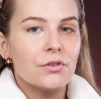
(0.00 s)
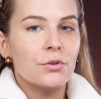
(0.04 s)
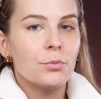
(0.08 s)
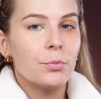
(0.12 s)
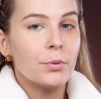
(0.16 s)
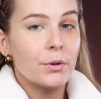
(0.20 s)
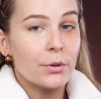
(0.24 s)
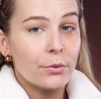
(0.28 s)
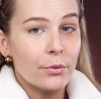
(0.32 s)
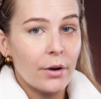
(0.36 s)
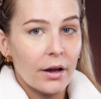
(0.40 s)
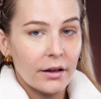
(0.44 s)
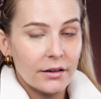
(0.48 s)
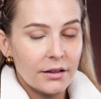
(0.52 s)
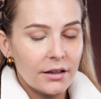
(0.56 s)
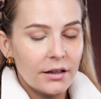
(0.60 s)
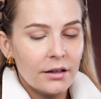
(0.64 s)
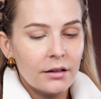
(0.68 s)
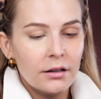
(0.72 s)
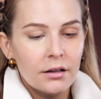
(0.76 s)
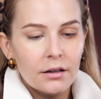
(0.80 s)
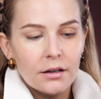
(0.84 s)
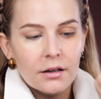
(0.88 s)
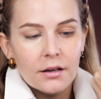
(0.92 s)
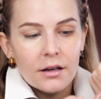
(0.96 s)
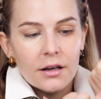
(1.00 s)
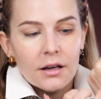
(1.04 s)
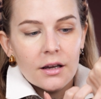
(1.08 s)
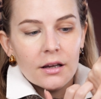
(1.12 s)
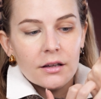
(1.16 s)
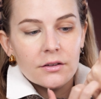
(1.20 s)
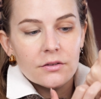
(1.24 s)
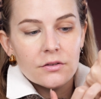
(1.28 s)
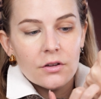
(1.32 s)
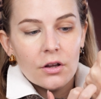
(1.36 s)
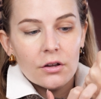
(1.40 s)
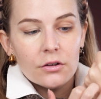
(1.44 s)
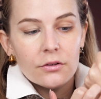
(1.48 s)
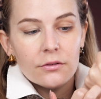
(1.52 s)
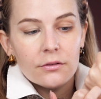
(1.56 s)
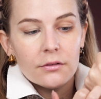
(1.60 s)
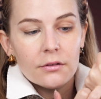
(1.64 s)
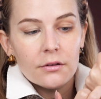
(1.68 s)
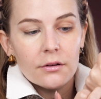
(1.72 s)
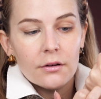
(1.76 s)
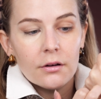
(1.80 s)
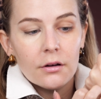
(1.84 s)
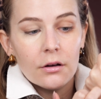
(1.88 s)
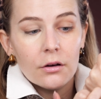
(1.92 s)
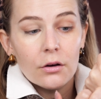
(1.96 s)
super runny. It's not
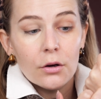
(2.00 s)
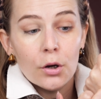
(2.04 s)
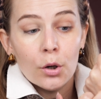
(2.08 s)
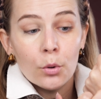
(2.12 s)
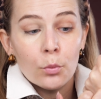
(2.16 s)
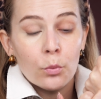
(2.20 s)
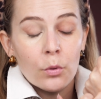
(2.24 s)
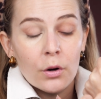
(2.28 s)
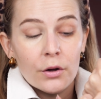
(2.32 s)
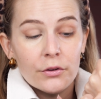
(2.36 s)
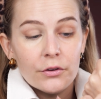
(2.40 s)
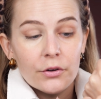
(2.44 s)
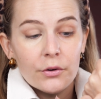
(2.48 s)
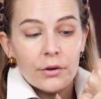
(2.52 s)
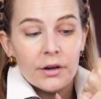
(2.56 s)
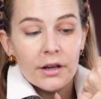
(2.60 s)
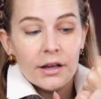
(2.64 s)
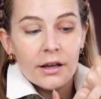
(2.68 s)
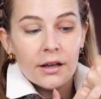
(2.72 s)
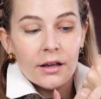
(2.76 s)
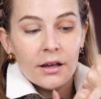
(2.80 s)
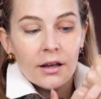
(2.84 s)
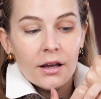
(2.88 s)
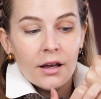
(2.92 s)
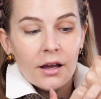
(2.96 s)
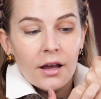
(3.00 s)
watery.